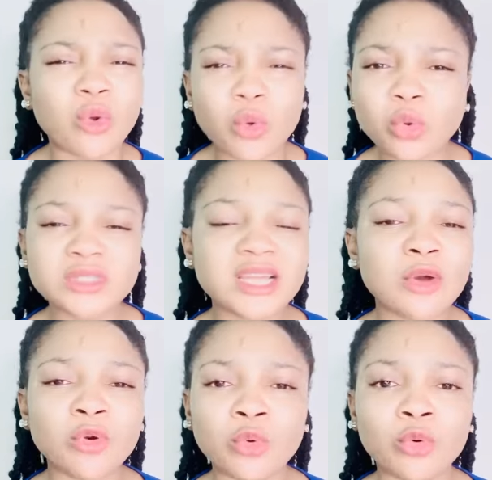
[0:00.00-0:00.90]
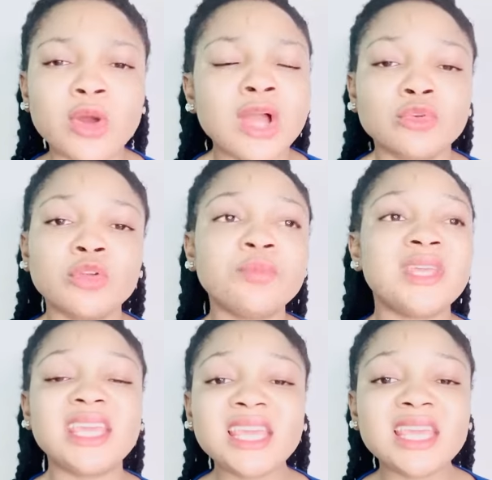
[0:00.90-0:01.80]
Go down low. Don't be
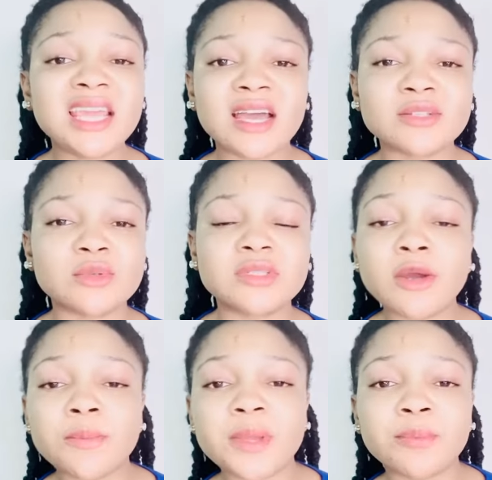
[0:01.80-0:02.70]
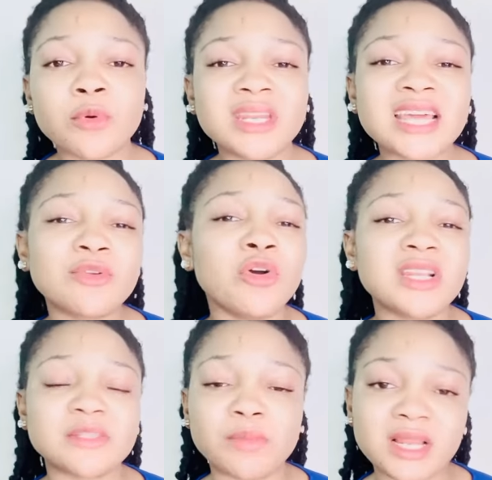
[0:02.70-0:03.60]
eager to tell people that God
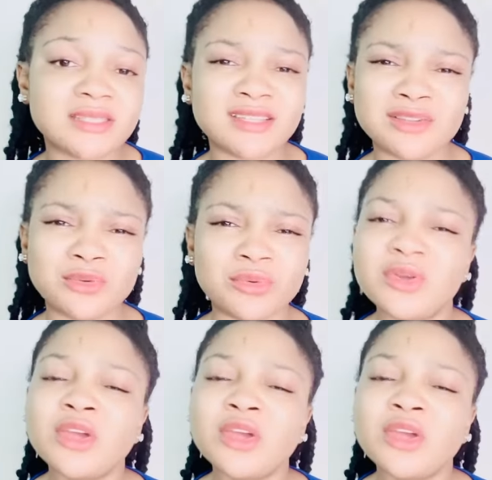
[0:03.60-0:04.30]
is blessing you.